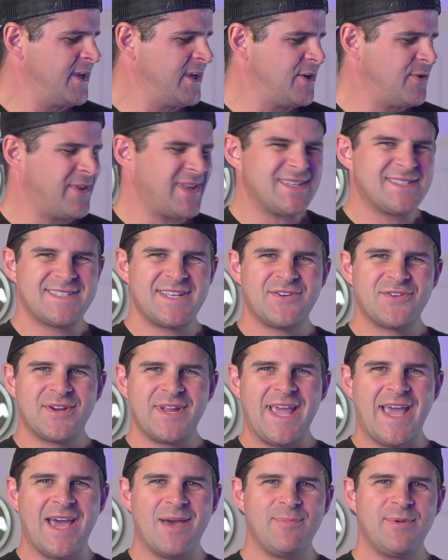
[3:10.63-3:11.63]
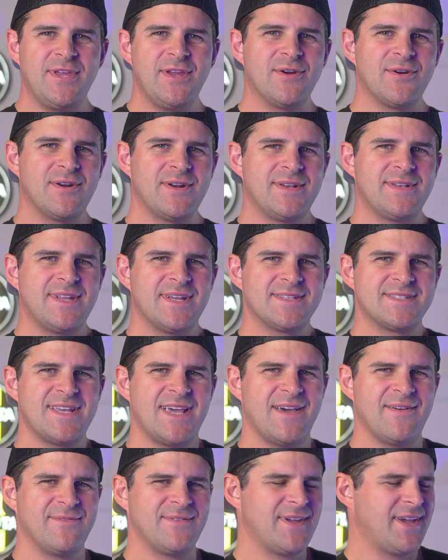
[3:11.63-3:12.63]
That center cap here does
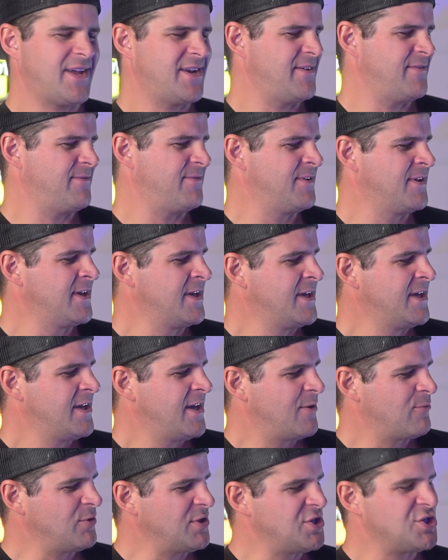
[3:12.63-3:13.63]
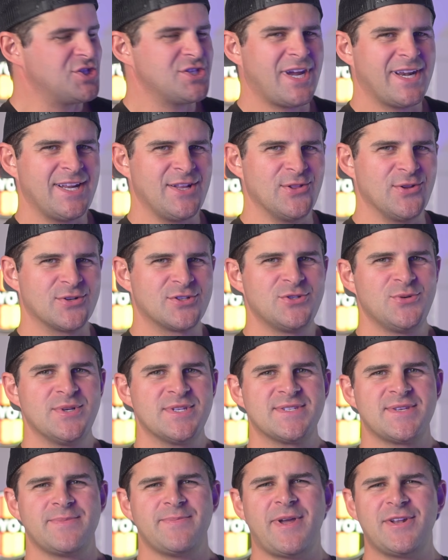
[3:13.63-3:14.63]
have kind of a really shiny look to
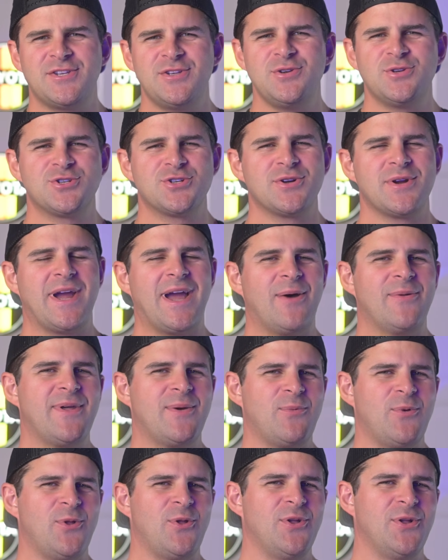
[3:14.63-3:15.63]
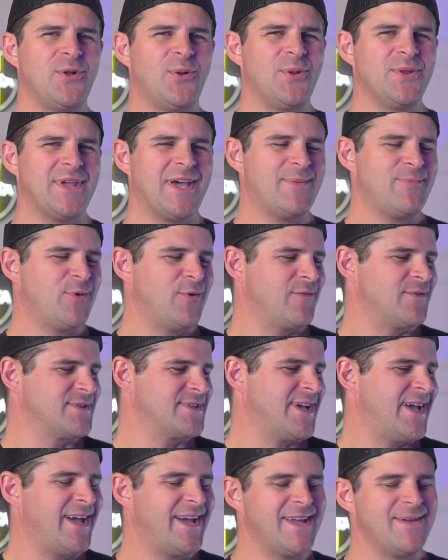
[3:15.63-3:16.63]
it, so I'm not too sure how that will hold up over
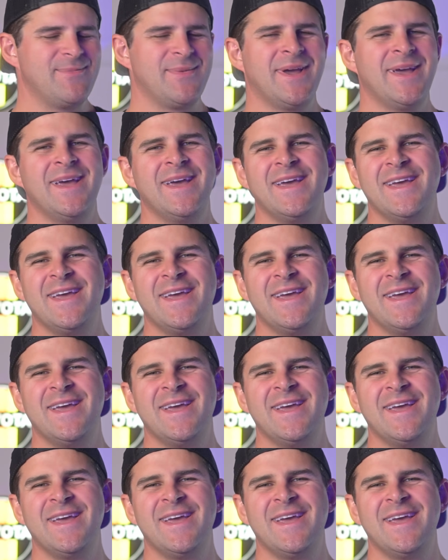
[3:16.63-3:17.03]
time,